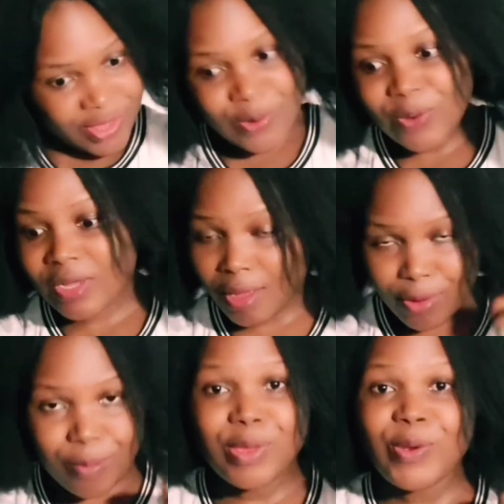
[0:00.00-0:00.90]
you know,
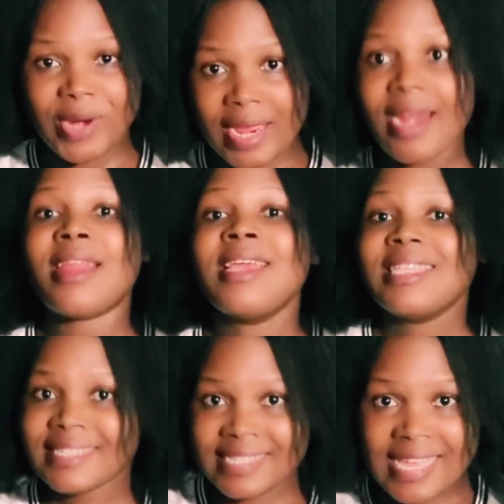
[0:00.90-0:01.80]
comb your hair,
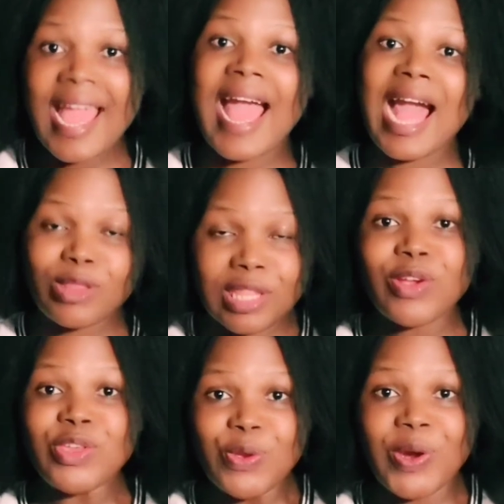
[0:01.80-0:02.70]
see how
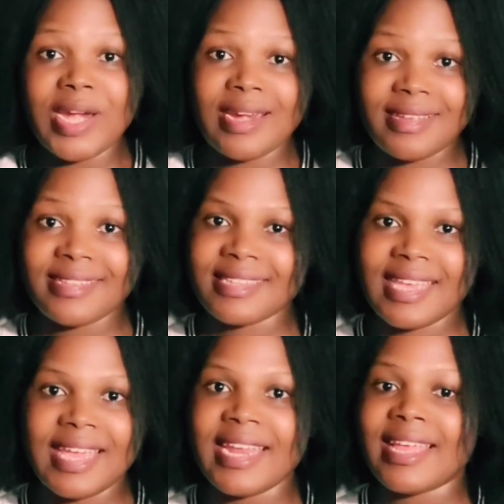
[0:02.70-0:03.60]
long your hair is
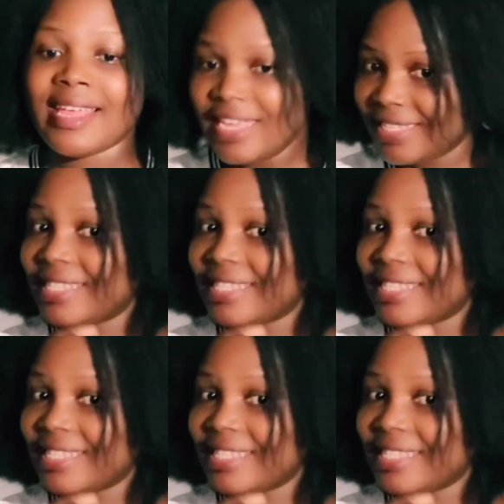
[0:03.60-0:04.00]
getting,